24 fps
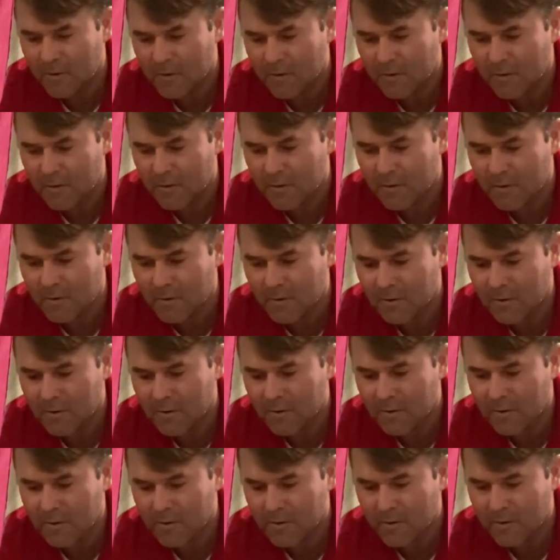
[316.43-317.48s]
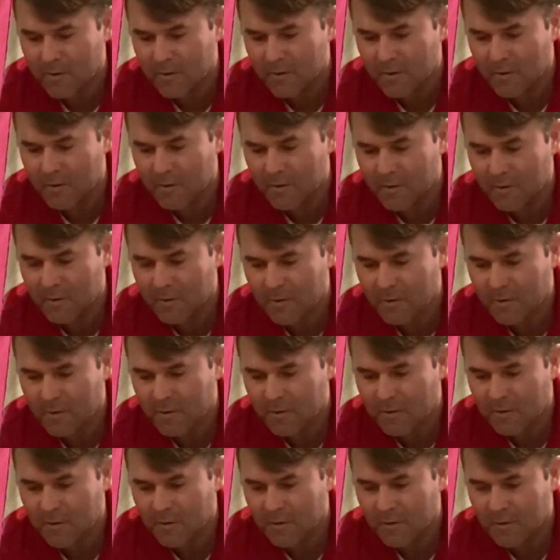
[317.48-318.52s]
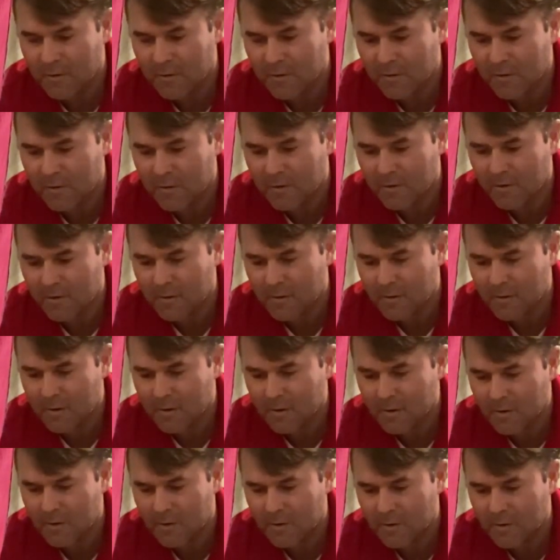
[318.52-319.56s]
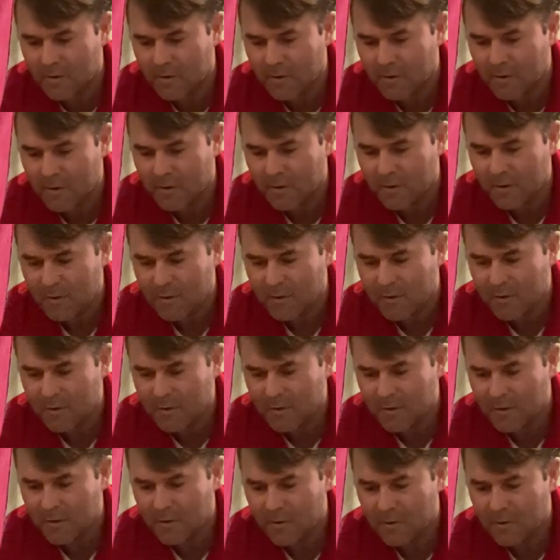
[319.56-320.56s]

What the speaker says: Nobody speaks.